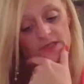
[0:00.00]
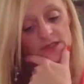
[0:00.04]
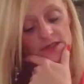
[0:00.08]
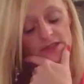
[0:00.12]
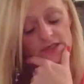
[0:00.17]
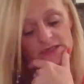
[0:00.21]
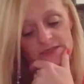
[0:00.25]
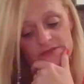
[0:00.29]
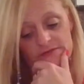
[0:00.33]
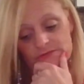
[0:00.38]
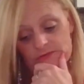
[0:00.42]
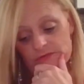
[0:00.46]
In the
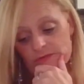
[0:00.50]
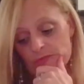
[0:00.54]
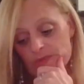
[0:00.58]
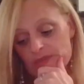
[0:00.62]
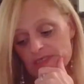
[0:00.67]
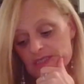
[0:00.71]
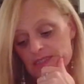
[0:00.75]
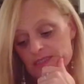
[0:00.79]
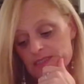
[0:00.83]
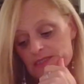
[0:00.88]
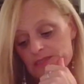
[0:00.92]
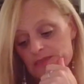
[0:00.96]
next few
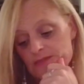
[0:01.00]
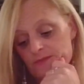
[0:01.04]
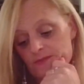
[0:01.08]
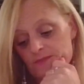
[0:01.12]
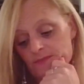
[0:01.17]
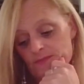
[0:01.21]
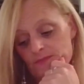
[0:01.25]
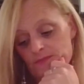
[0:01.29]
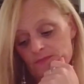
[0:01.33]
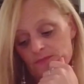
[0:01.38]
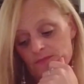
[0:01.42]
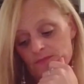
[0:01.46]
weeks,
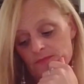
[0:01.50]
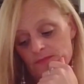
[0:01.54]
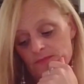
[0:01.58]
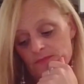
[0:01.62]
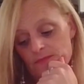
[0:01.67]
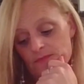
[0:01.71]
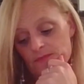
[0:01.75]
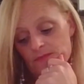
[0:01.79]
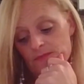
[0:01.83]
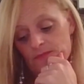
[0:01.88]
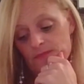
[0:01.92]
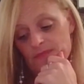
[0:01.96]

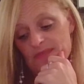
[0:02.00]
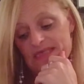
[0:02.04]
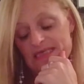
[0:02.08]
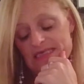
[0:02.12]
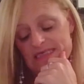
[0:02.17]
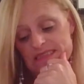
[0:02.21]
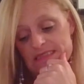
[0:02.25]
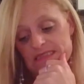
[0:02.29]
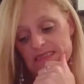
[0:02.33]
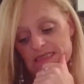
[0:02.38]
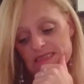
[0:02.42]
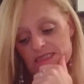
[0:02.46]
it
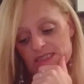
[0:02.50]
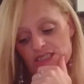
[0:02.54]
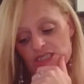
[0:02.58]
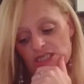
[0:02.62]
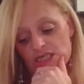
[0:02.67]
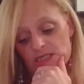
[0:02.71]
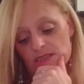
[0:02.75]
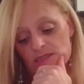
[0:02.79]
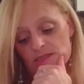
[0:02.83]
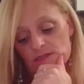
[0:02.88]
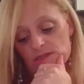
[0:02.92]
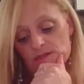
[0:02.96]
is going to
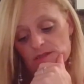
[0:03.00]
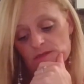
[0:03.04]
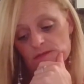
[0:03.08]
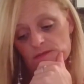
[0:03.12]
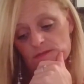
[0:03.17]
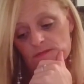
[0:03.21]
change.